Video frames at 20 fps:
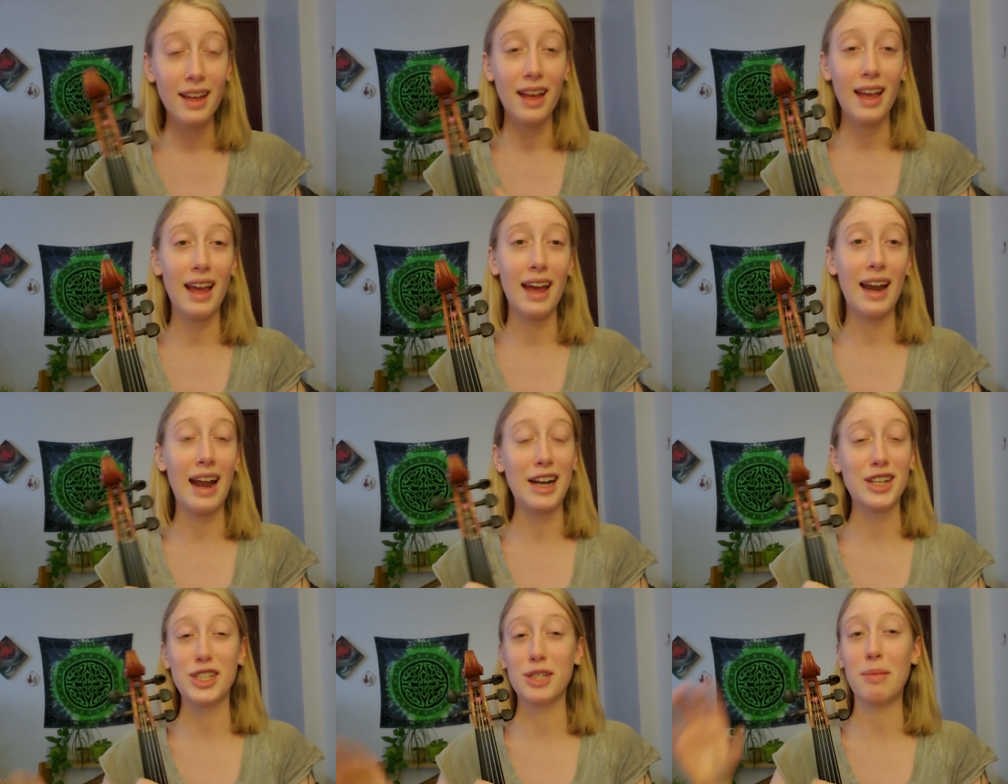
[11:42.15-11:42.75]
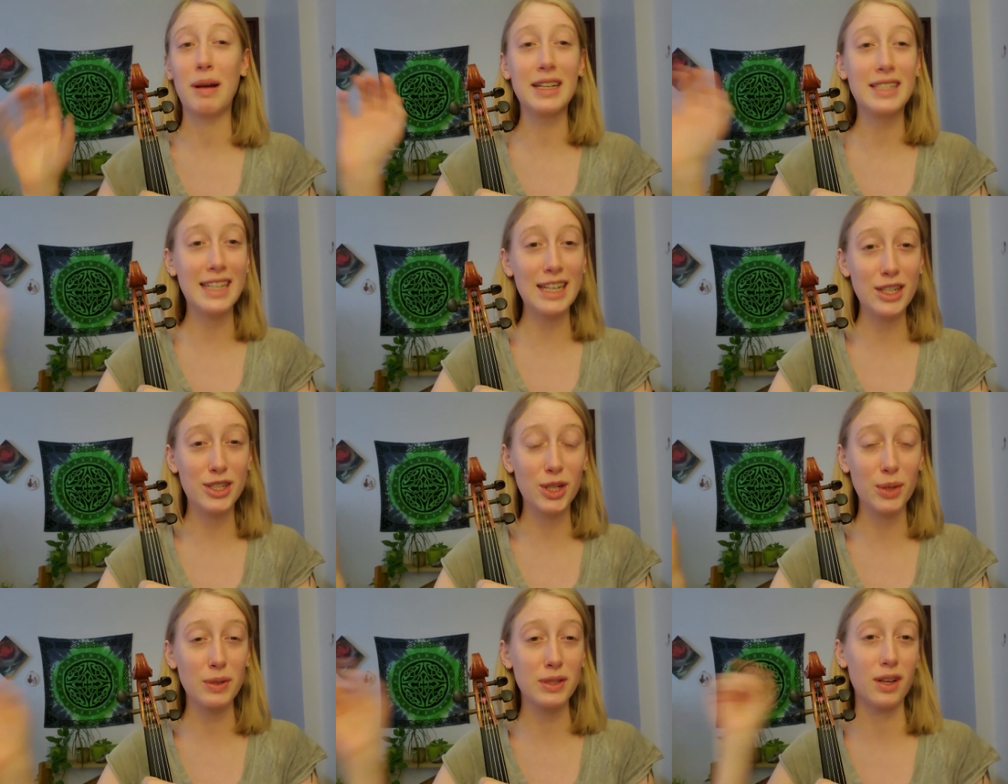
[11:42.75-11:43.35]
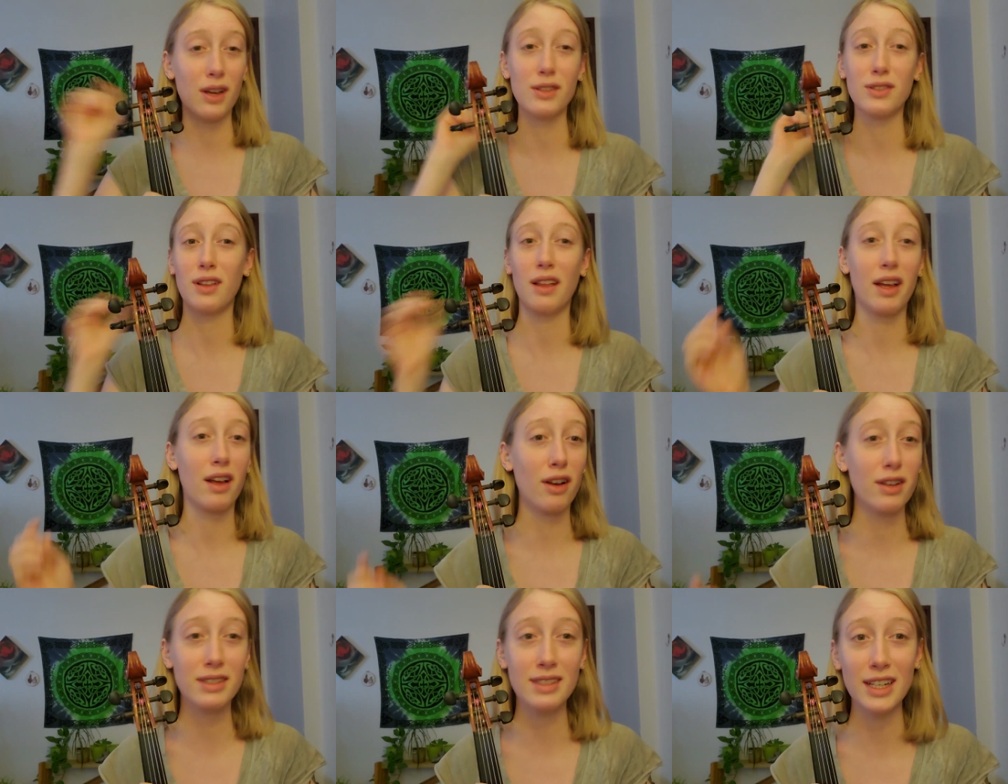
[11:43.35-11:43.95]
And actually my teacher was also
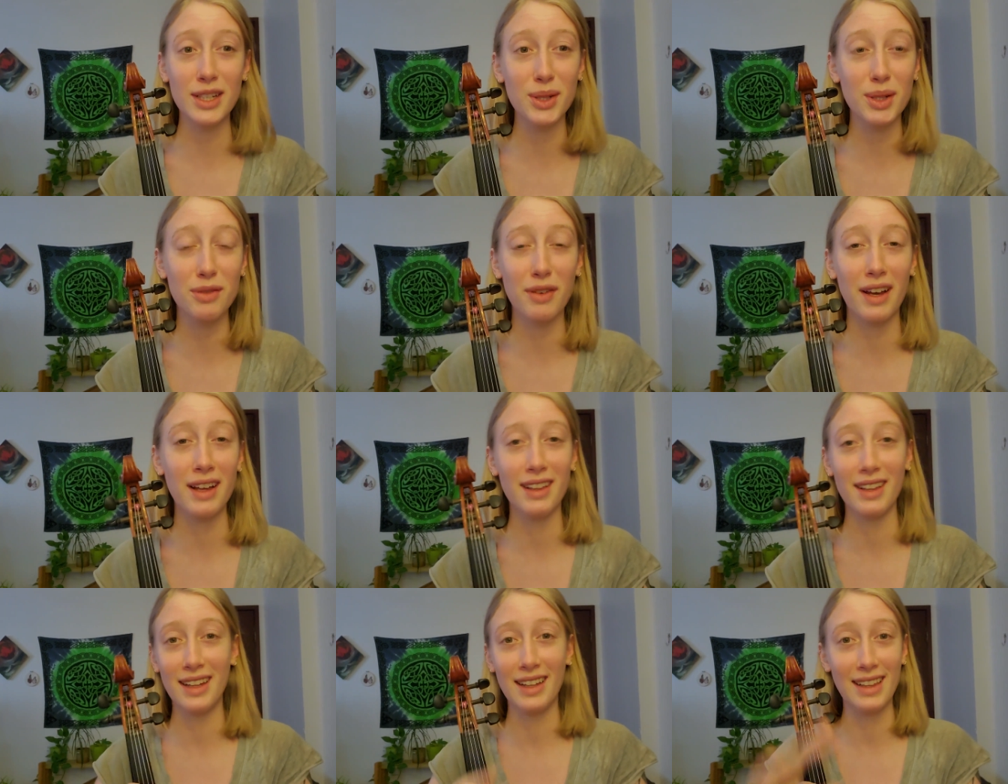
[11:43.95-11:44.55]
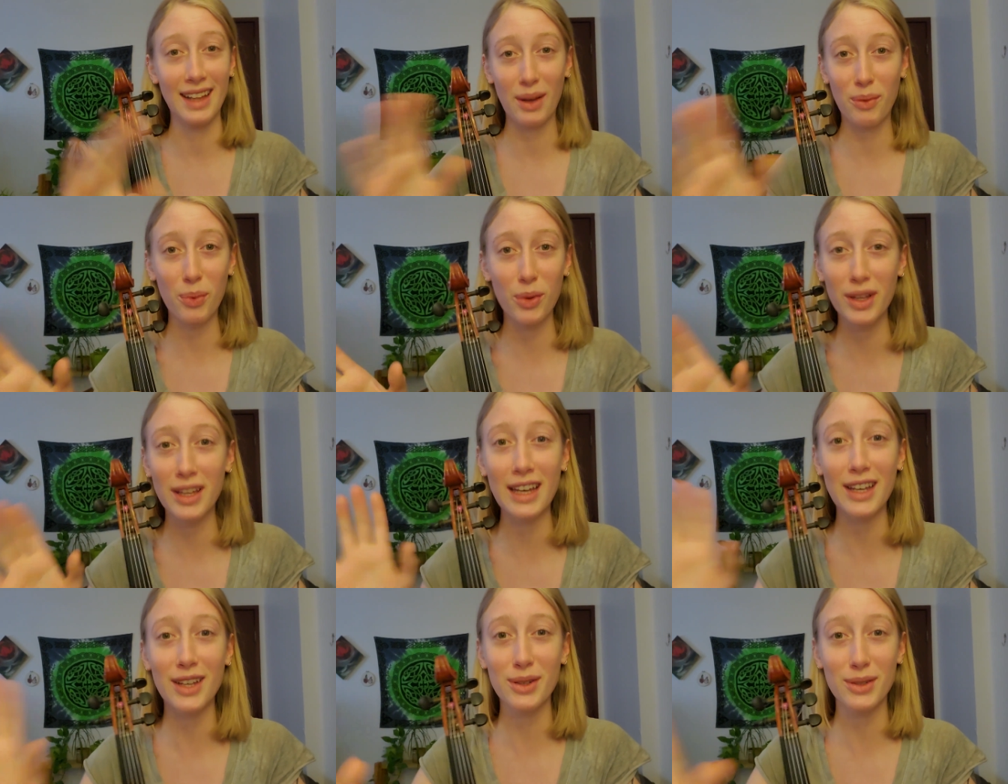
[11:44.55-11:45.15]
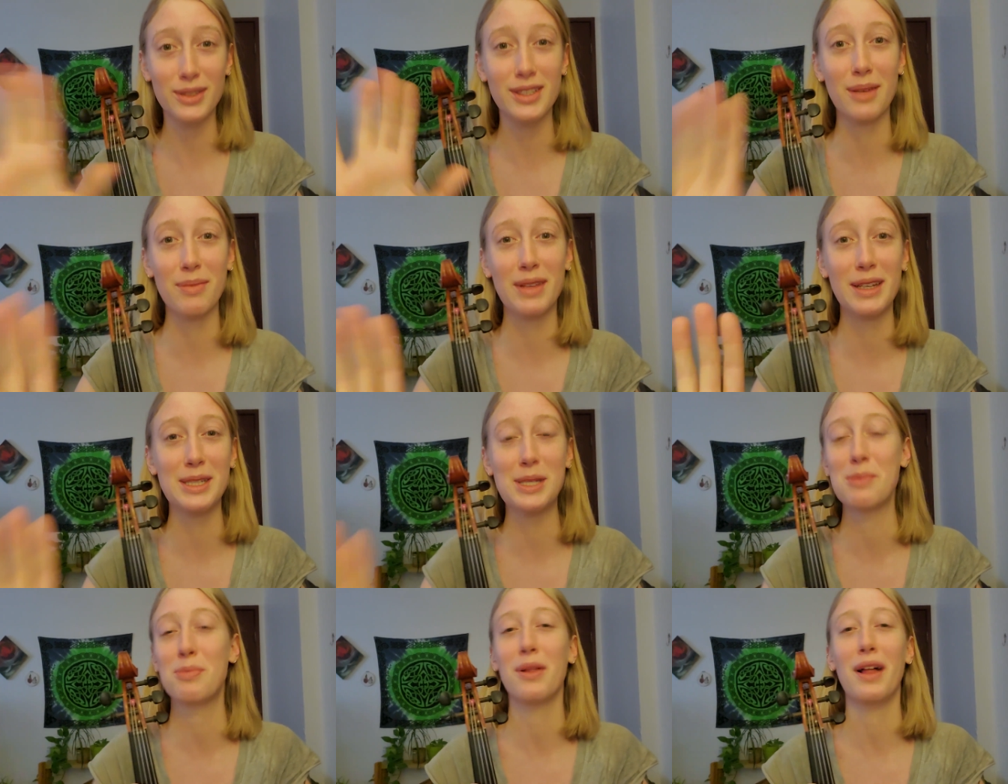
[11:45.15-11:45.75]
like, I'll send you a violin. Like, we'll get you
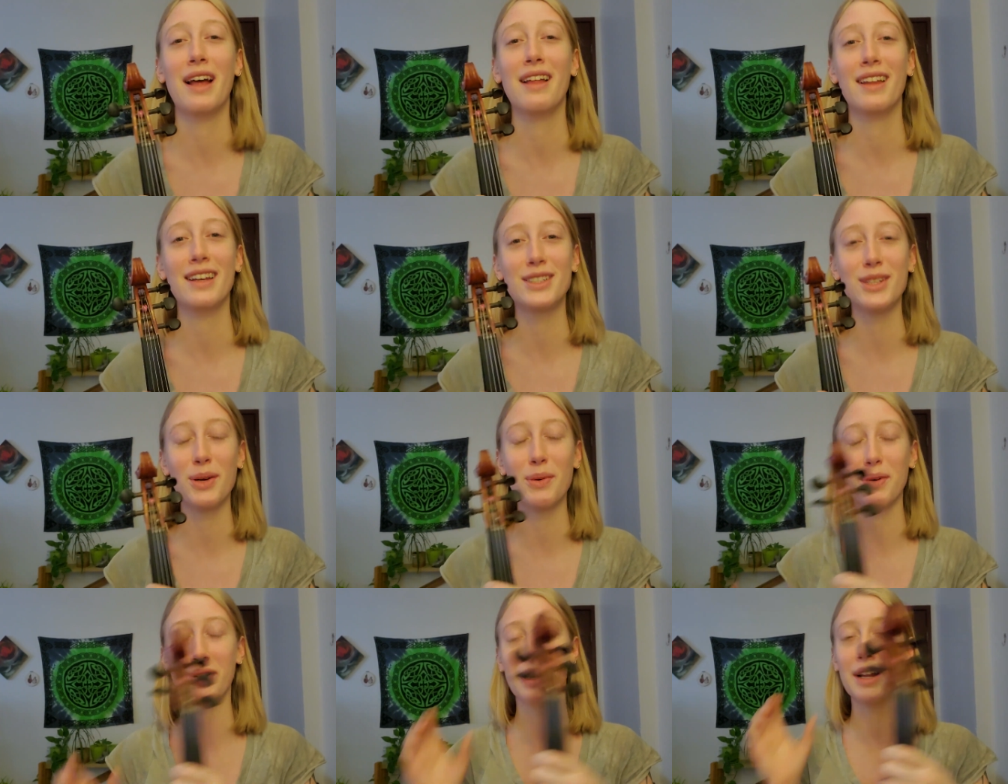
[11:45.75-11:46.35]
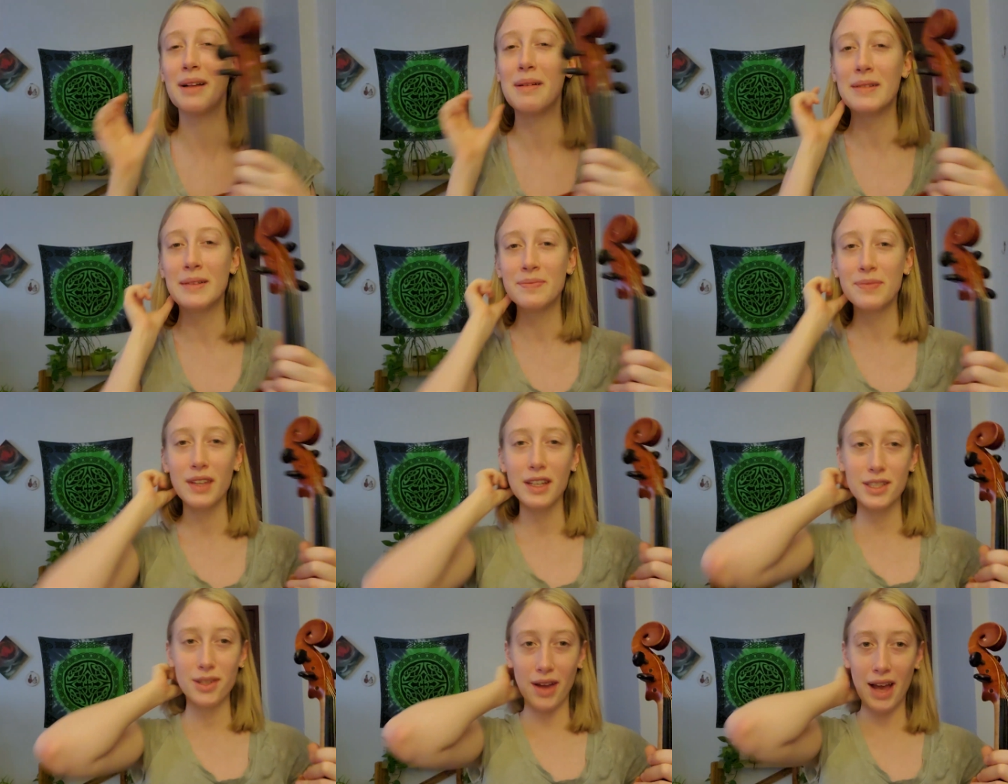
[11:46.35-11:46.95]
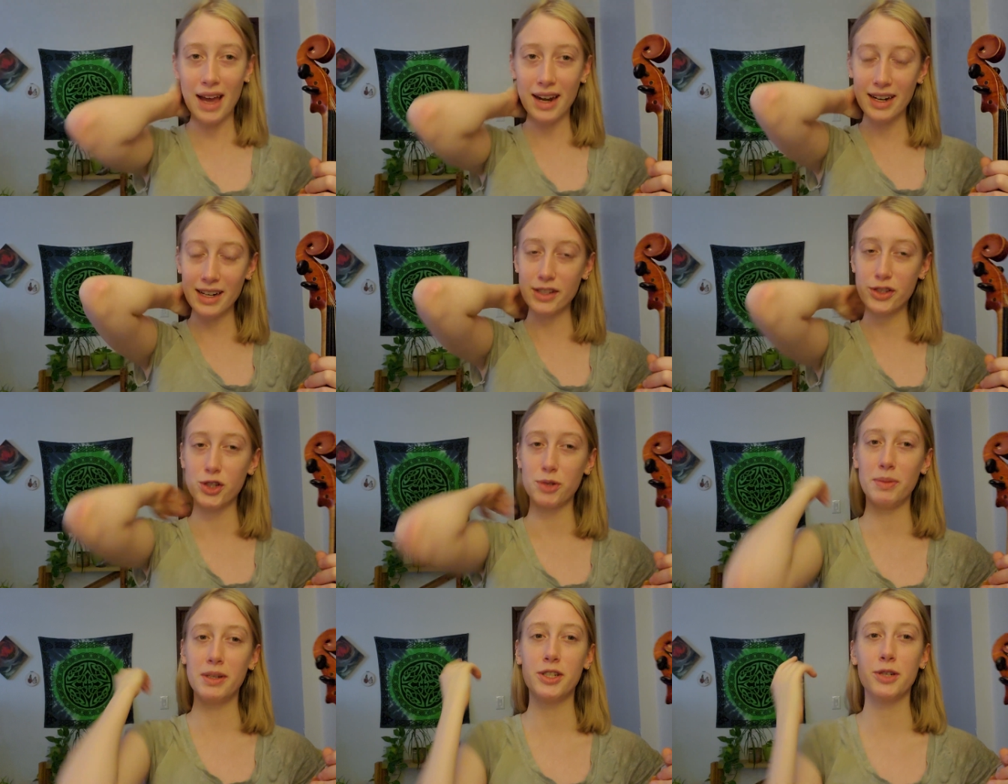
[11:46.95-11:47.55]
something to play. Like, don't worry. So I had an
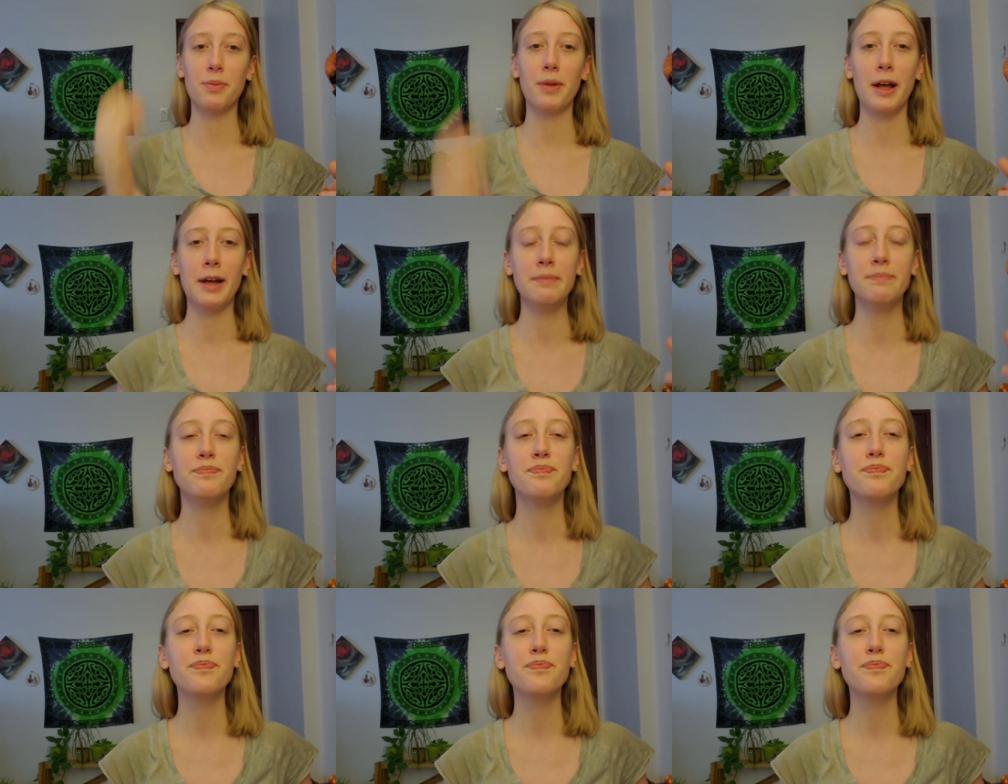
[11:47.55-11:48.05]
instrument to play.